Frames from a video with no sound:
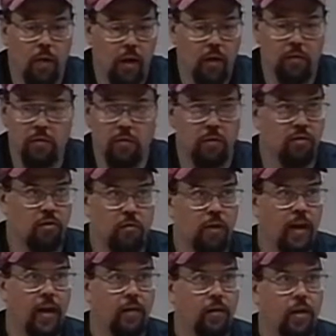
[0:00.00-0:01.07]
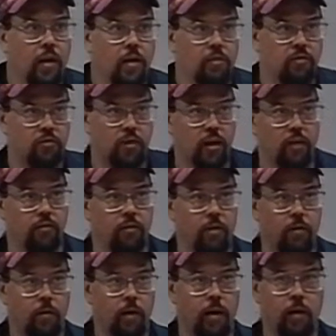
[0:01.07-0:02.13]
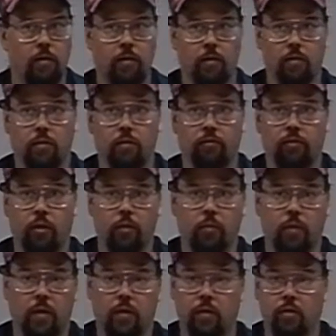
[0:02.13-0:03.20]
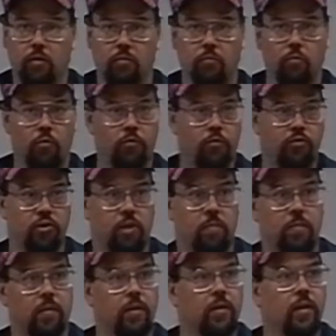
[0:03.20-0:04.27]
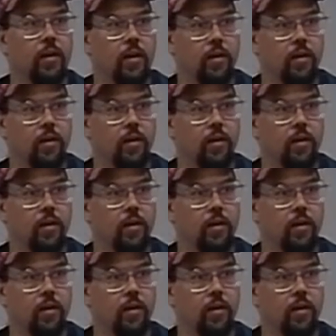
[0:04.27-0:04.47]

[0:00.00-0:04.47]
Wow, you can do that? Yeah, you just take a soldering iron and a little solder wick and you move the chip. And